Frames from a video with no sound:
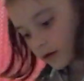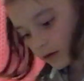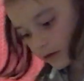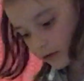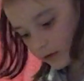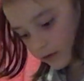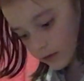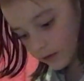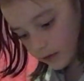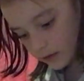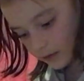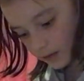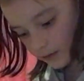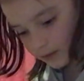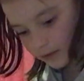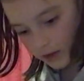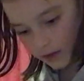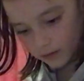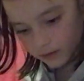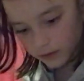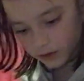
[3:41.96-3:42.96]
It's
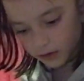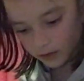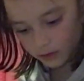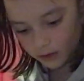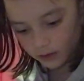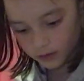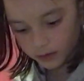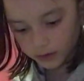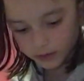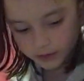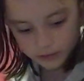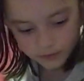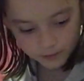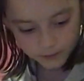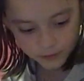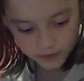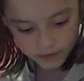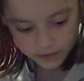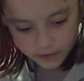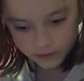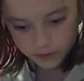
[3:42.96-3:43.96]
sometimes hard to
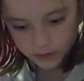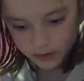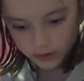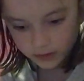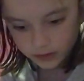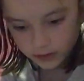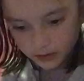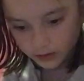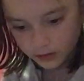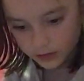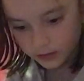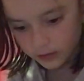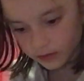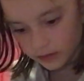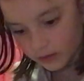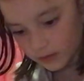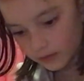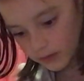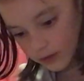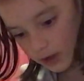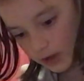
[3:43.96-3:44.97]
do it because
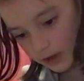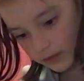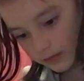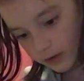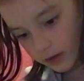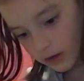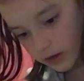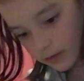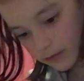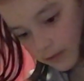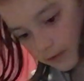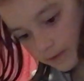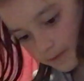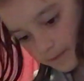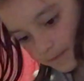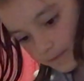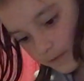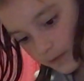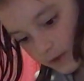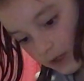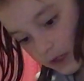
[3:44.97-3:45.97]
sometimes
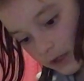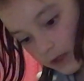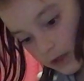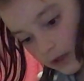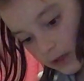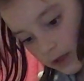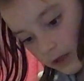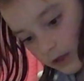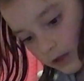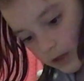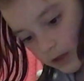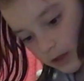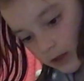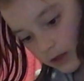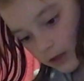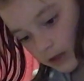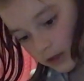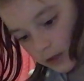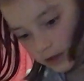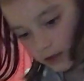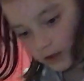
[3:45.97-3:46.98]

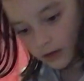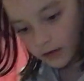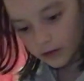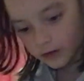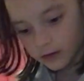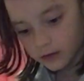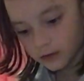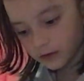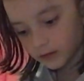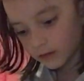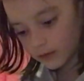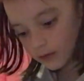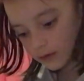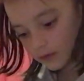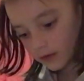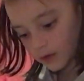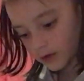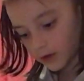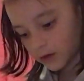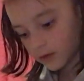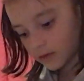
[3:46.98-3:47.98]
it goes the
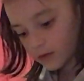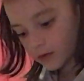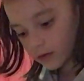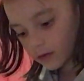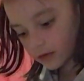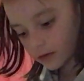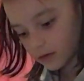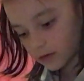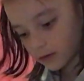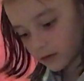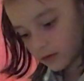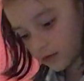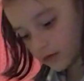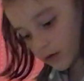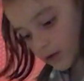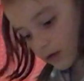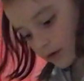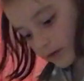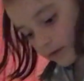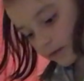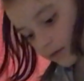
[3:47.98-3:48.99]
wrong way you want it to,
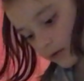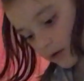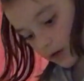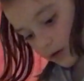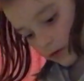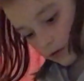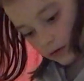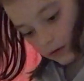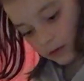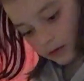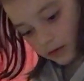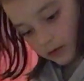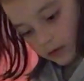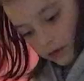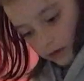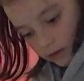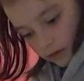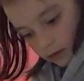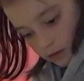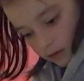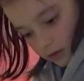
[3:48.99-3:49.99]
and that's fine
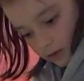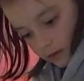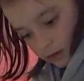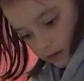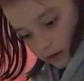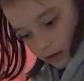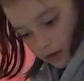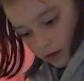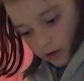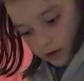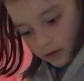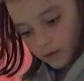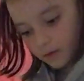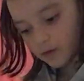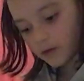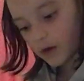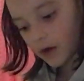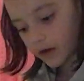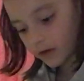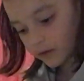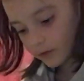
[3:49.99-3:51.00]
because it takes a
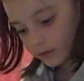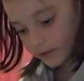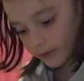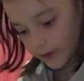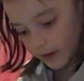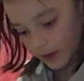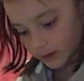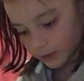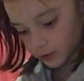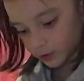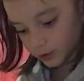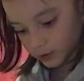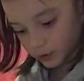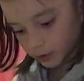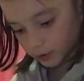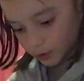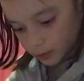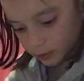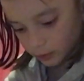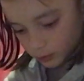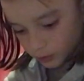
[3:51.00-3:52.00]
while to
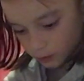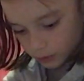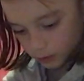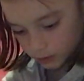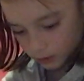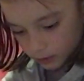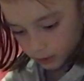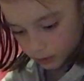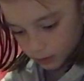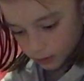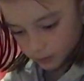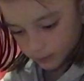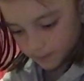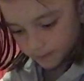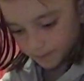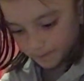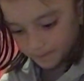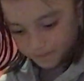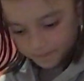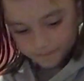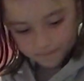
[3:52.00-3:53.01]
actually do this
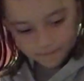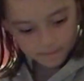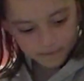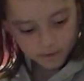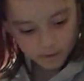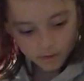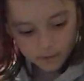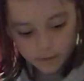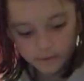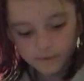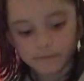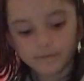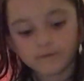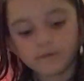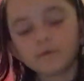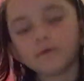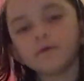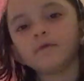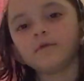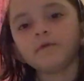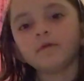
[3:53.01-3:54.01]
if
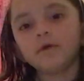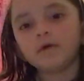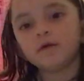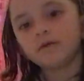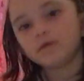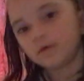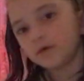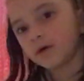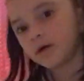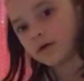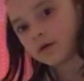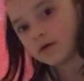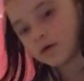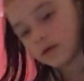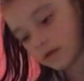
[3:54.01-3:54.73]
you're new to it.